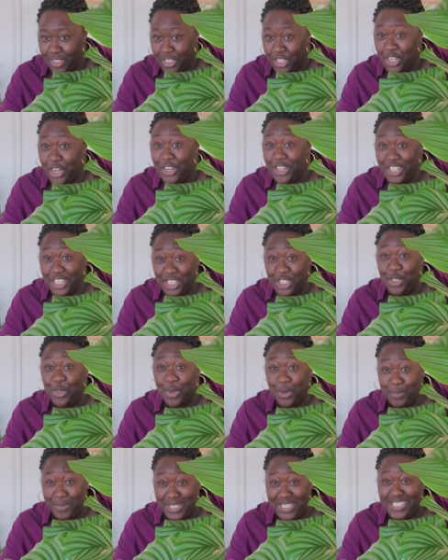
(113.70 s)
turning
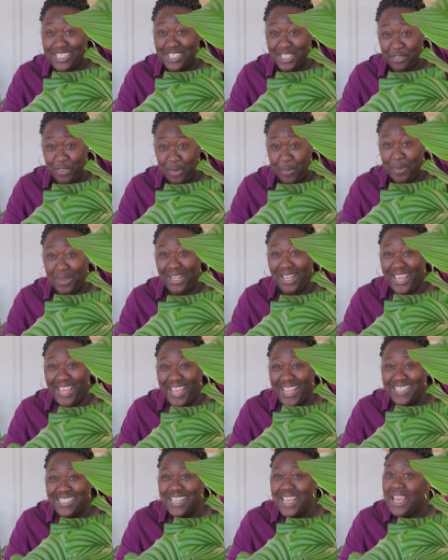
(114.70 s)
into a beast of a
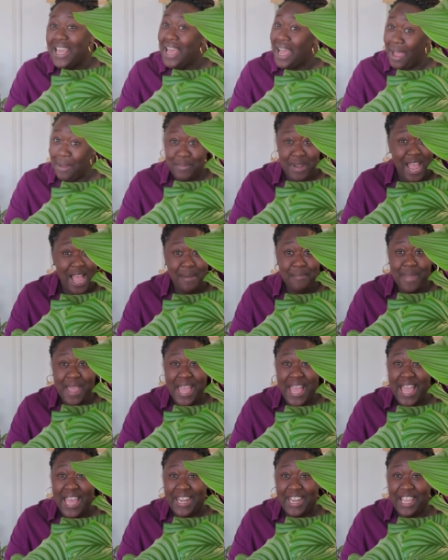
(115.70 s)
plant. I'm not
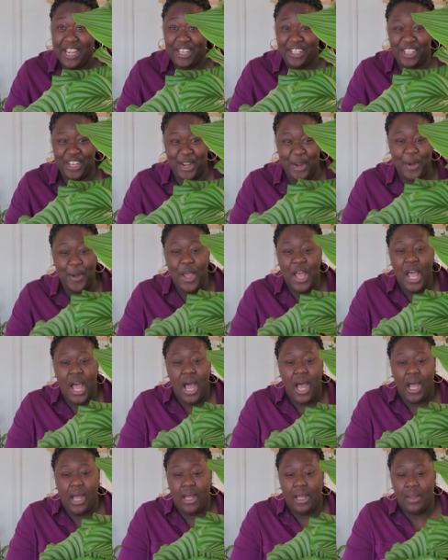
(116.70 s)
mad at her though.
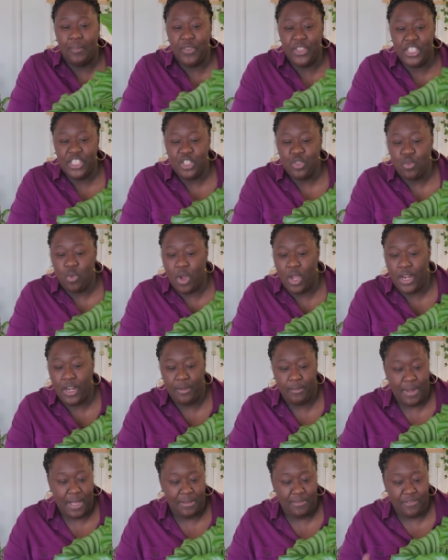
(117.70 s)
Um, this is one
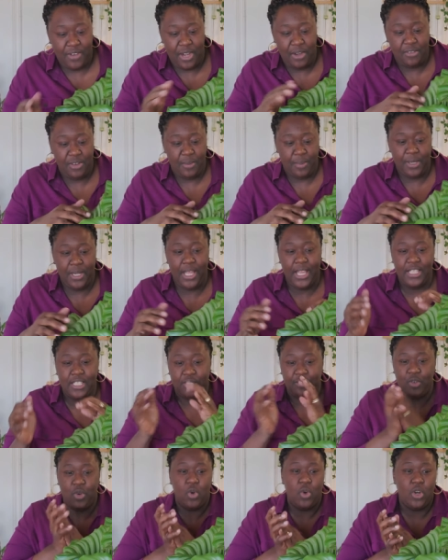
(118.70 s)
of my favorite plants,
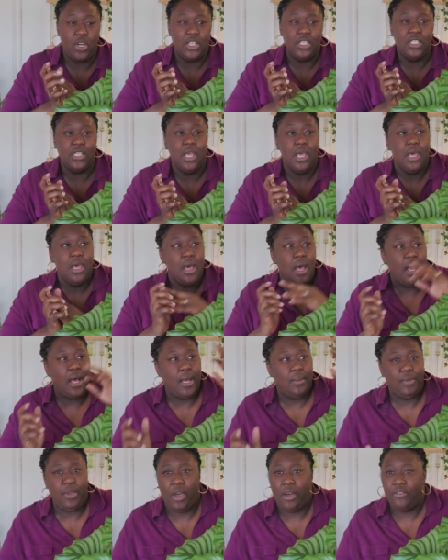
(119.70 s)
of course.
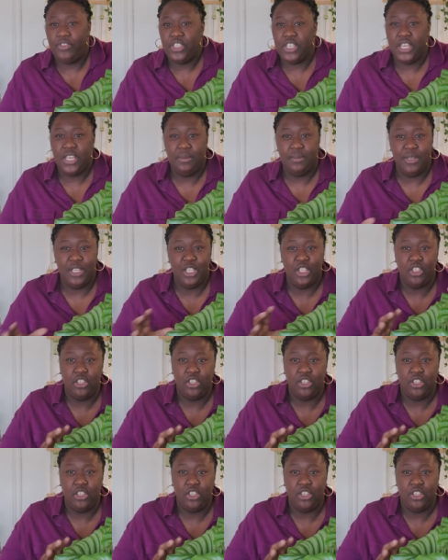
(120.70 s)
Um, Y'all have seen me